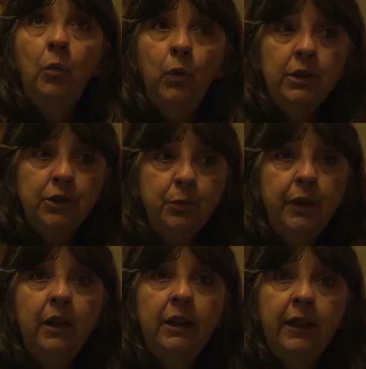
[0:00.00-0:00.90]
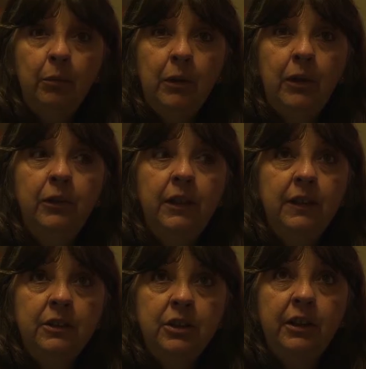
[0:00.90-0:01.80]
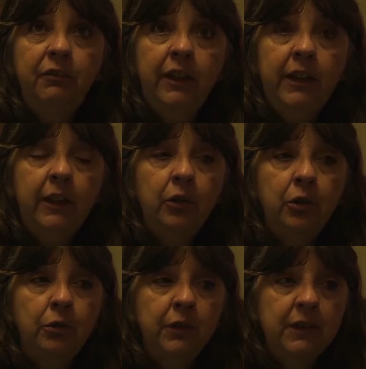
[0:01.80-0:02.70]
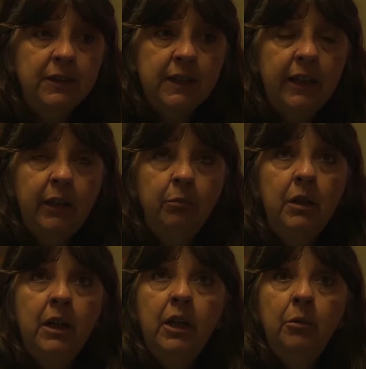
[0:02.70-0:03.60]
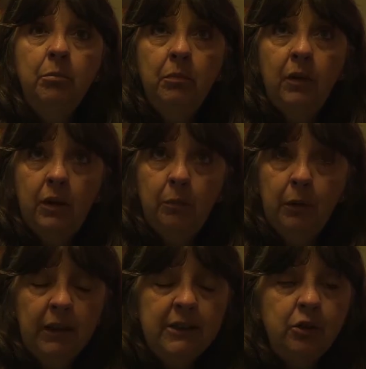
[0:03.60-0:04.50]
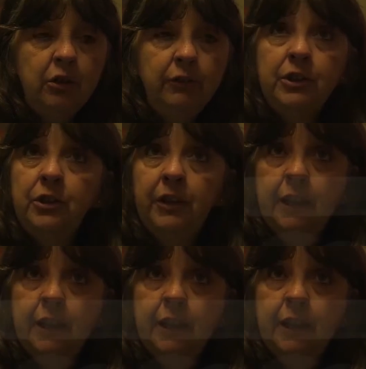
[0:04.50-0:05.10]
Once we got him loaded into the vehicle, the same police officer